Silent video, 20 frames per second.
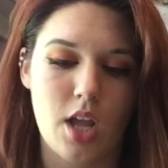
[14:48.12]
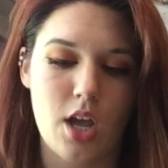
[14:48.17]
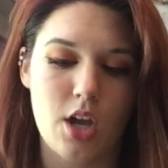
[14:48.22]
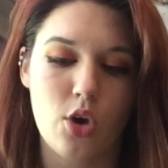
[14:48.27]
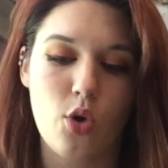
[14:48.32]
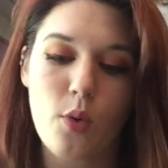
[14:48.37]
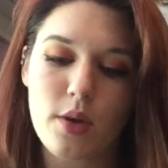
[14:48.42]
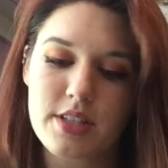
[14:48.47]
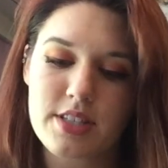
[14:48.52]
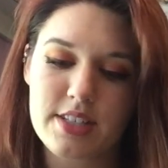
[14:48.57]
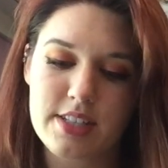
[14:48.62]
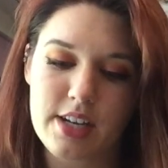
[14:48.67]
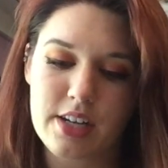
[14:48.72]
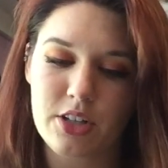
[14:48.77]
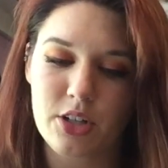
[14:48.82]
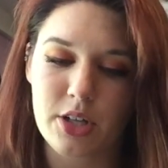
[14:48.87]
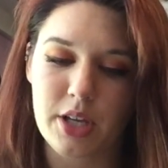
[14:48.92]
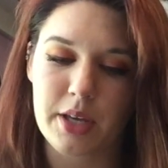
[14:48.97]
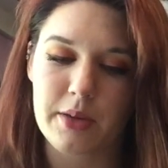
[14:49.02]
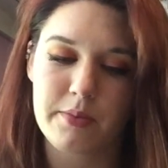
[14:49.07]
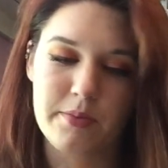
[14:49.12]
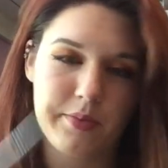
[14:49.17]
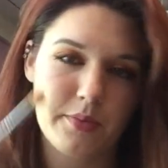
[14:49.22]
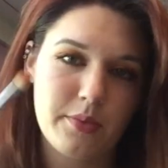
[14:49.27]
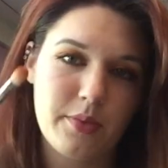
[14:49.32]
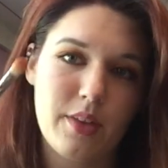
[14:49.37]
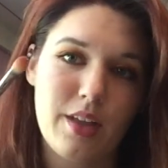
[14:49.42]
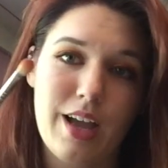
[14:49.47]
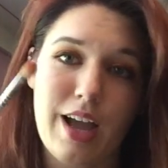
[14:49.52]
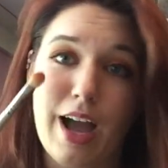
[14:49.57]
Coincidentally,
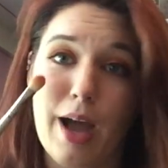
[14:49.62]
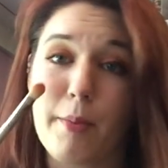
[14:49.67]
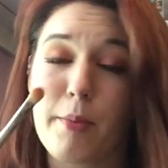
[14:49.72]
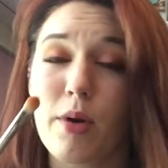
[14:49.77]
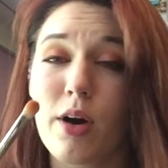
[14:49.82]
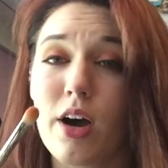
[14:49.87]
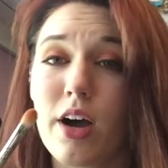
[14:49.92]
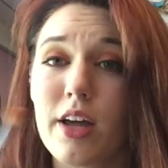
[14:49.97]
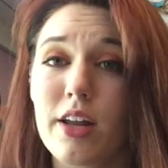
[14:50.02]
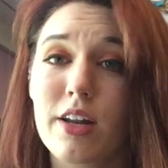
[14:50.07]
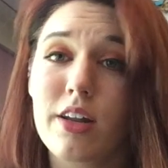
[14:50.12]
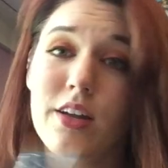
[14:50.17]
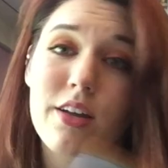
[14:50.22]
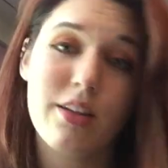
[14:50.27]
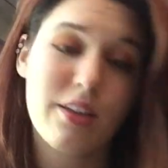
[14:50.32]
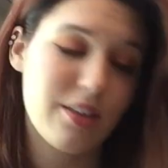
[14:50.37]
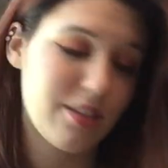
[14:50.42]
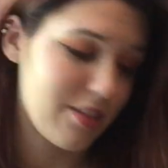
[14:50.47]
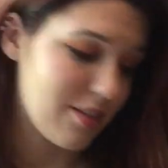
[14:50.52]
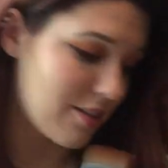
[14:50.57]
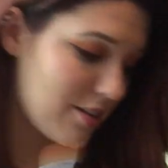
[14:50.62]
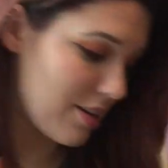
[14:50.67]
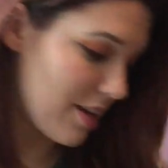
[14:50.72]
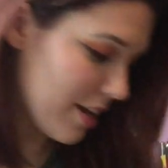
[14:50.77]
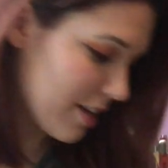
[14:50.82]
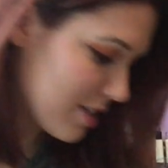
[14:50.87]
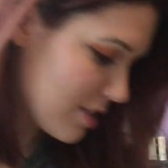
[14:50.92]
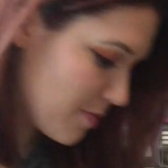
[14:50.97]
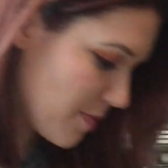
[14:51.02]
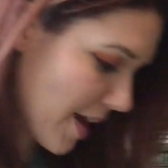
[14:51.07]
I bought the
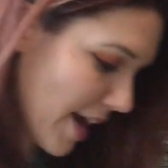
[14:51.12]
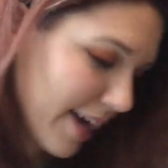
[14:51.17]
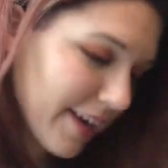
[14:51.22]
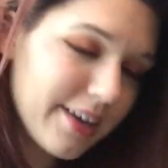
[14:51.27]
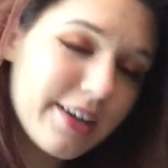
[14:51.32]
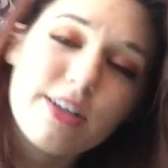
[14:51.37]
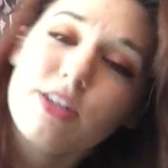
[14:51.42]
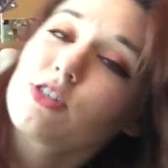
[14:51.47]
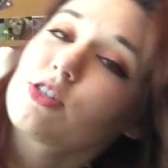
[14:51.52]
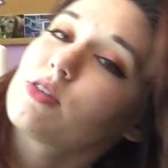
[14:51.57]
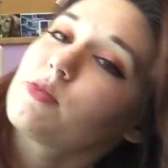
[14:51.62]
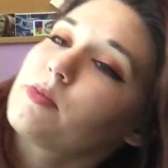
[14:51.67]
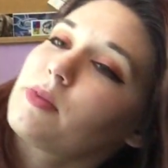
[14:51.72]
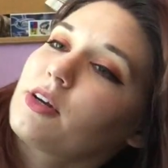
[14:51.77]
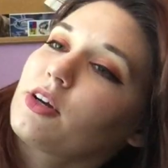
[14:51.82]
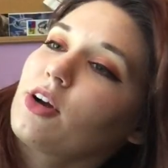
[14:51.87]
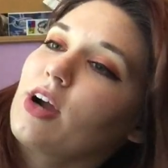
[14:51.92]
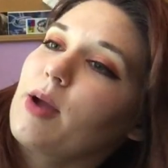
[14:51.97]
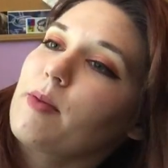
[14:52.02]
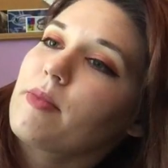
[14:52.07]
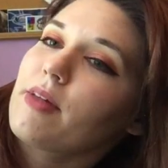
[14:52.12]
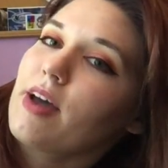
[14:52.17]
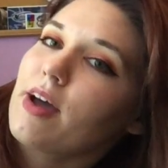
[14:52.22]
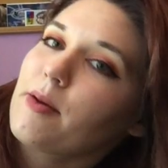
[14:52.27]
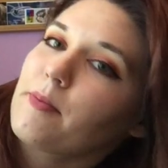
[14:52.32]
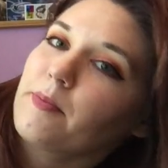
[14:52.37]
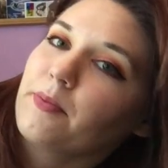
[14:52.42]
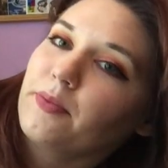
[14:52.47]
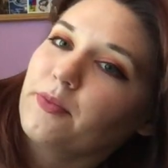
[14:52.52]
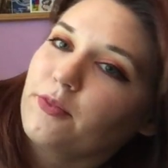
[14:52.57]
next package, I'm gonna grab
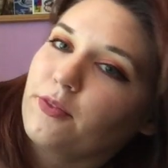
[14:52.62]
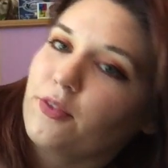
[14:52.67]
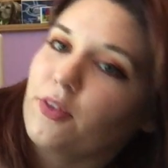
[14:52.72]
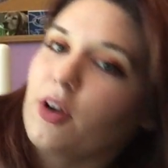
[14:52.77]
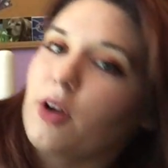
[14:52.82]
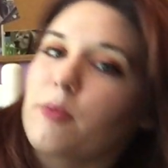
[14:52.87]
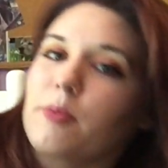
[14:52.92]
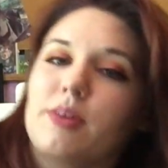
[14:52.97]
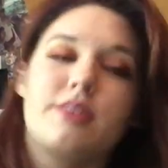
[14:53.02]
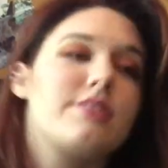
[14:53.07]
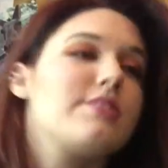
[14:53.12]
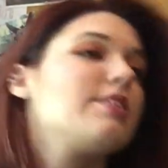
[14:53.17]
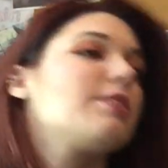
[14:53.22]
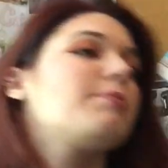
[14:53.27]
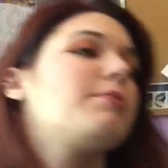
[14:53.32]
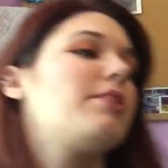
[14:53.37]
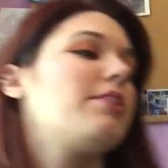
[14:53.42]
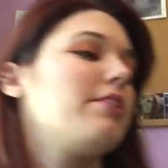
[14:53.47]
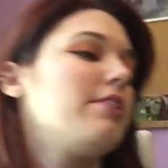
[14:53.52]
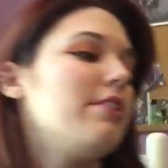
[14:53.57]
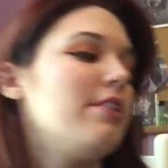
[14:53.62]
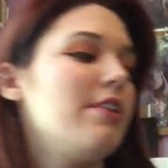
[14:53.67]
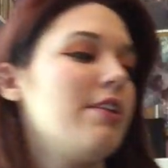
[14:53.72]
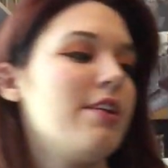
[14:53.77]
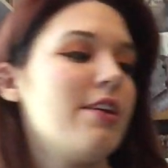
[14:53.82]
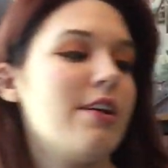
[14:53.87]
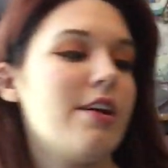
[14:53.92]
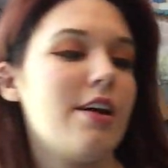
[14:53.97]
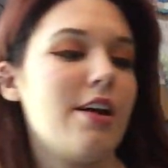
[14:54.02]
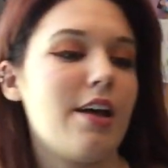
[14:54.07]
that, from Sigma,
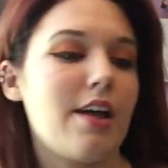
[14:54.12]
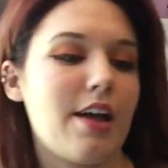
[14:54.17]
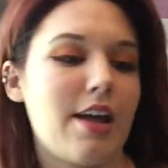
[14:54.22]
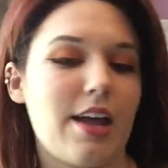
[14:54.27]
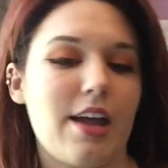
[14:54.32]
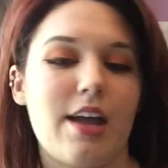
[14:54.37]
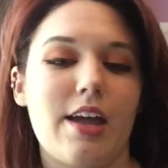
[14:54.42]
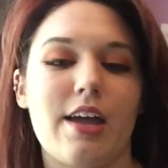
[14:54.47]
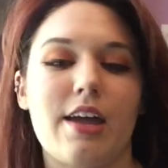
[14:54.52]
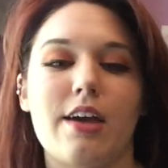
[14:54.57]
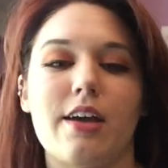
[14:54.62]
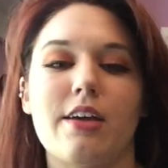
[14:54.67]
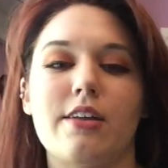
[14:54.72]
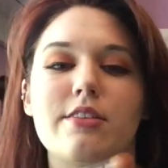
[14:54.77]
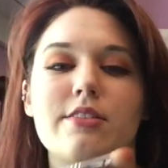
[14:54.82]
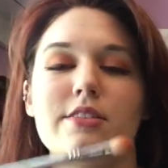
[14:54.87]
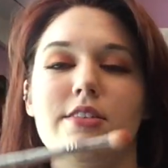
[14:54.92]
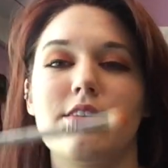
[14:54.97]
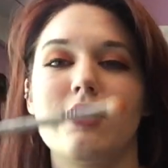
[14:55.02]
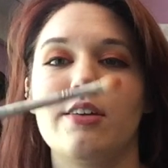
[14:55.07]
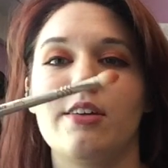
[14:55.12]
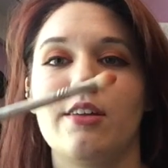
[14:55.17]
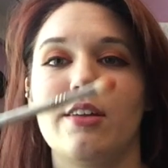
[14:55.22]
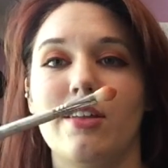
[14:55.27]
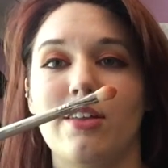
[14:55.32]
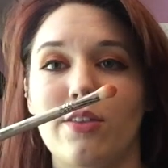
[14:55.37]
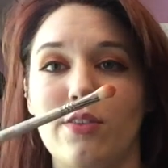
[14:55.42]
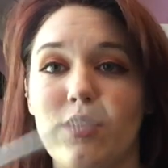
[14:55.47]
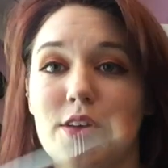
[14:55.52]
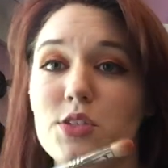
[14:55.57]
and
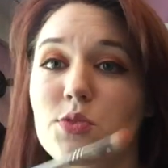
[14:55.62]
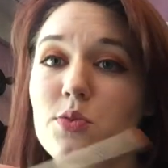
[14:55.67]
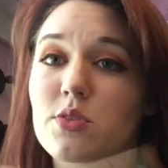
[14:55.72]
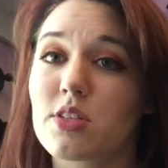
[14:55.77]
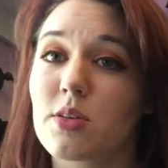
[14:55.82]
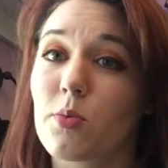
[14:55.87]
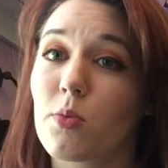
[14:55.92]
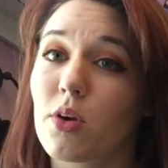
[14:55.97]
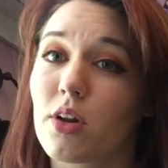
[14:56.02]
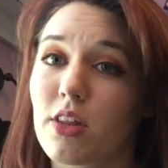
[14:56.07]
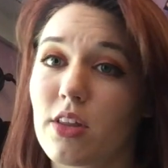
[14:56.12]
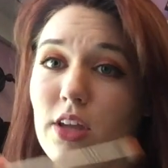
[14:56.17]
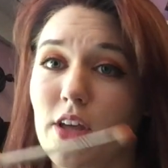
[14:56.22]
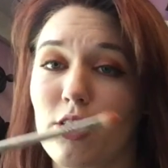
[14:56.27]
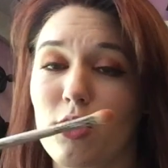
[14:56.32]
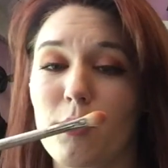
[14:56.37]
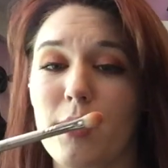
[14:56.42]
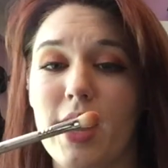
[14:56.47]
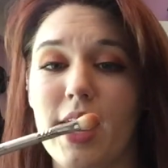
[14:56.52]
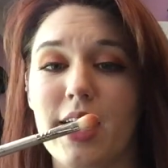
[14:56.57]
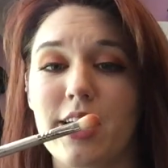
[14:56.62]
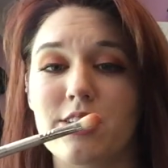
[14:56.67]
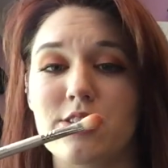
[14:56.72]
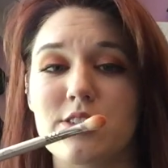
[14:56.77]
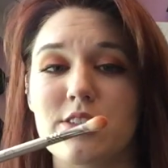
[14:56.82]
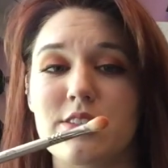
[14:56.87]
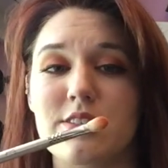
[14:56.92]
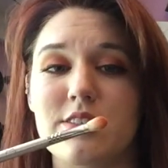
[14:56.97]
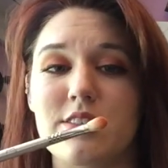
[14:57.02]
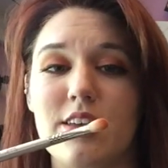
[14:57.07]
this was in one of the other
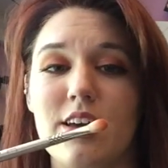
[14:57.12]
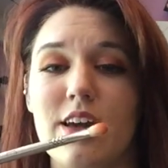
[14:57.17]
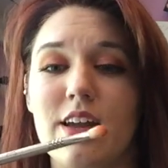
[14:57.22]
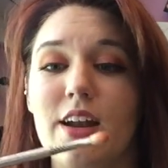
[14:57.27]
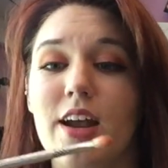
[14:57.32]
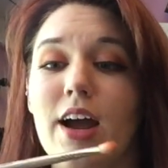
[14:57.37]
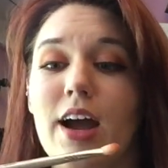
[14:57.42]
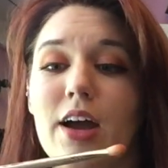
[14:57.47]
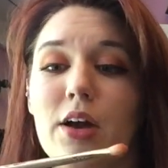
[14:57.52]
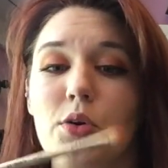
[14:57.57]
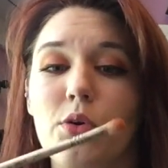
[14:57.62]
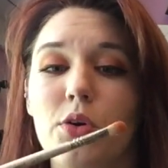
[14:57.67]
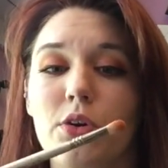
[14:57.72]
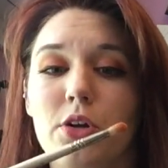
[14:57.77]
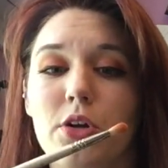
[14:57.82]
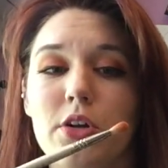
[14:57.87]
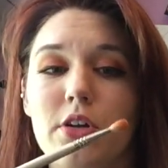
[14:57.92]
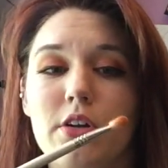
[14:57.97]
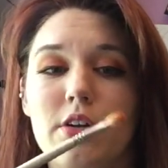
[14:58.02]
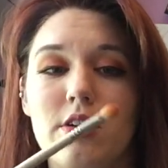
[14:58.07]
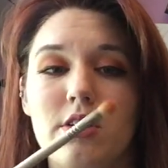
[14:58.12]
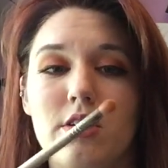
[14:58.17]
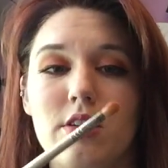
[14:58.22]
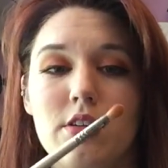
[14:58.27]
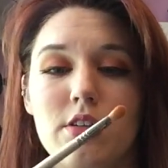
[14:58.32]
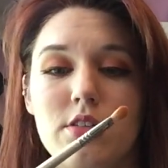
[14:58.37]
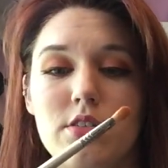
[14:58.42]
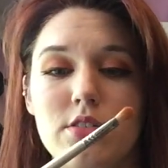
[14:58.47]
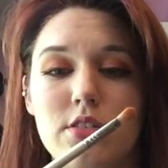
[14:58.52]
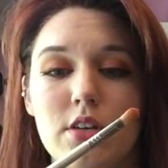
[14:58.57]
packages that I ordered.
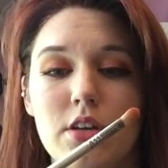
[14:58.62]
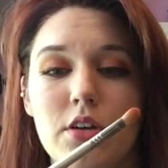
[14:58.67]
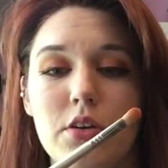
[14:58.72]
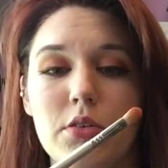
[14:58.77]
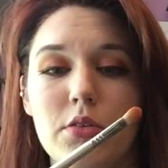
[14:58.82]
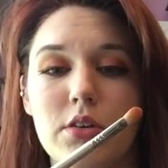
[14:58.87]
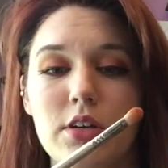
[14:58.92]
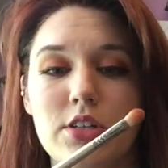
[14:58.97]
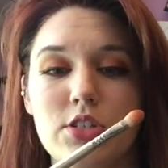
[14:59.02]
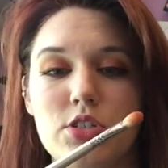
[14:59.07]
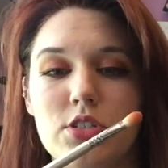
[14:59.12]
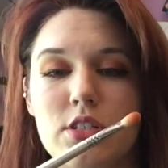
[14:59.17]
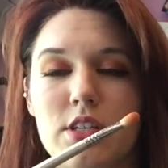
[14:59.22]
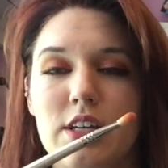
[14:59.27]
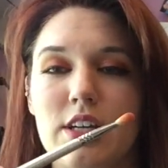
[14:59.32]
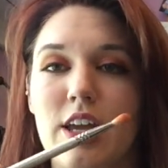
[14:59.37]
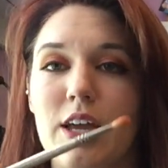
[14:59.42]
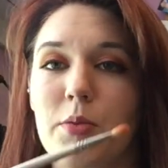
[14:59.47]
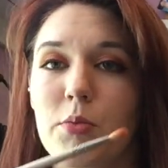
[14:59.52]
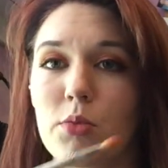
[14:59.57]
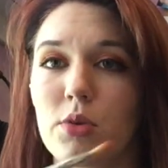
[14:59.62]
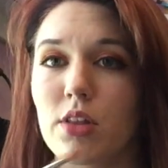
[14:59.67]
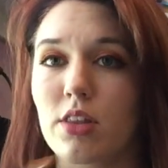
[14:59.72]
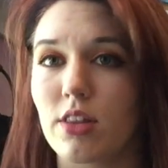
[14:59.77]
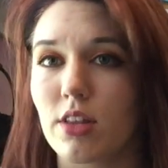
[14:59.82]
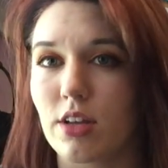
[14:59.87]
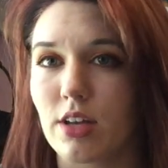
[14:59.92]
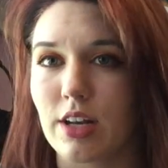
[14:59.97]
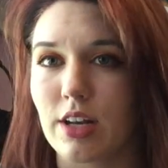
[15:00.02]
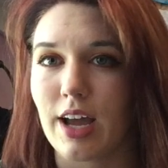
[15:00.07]
So it came
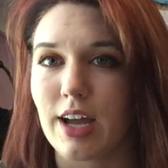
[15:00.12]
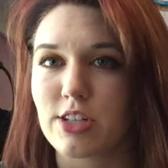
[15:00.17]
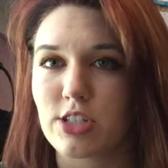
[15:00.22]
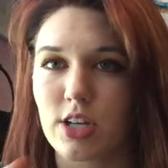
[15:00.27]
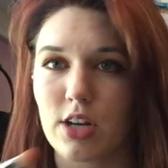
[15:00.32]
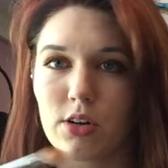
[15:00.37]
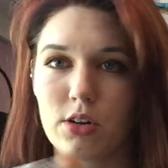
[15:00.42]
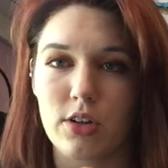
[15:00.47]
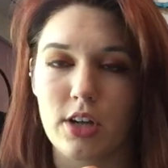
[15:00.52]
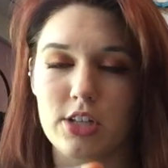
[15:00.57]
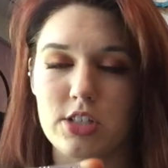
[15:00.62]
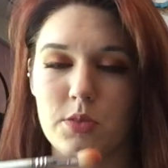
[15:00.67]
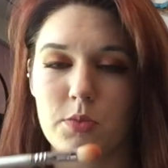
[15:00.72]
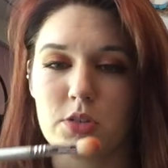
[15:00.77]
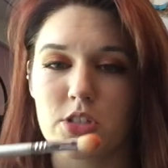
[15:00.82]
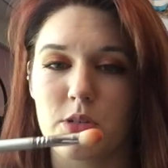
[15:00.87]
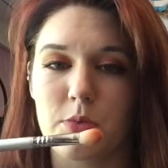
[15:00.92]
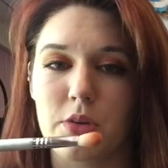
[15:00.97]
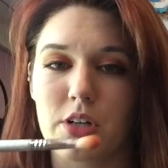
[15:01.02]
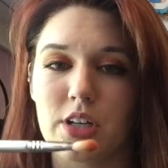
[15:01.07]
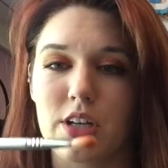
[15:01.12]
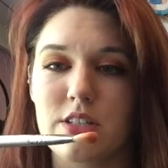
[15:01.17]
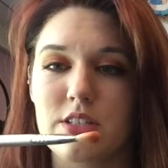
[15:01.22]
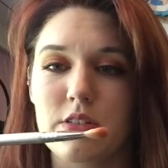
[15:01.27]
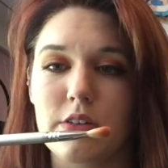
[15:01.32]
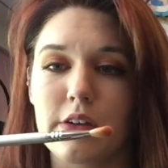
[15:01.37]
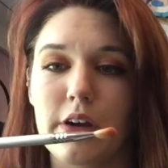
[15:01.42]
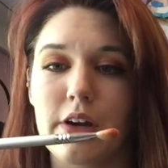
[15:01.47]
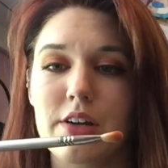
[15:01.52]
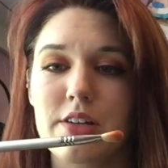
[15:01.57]
with eyeshadow collection, which I'm going to get
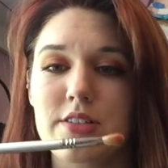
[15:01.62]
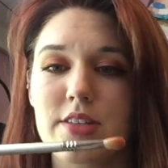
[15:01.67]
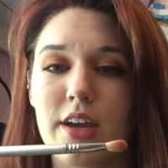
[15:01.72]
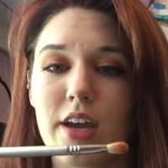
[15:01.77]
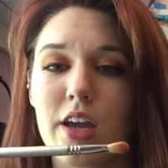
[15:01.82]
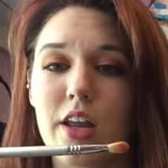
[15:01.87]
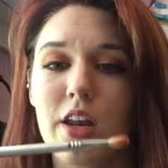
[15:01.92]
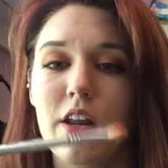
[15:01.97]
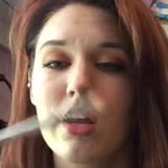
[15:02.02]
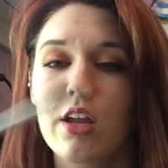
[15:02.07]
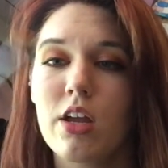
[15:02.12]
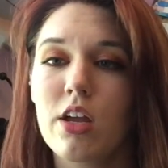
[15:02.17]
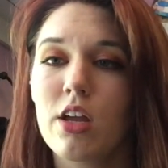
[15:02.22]
to here in a second.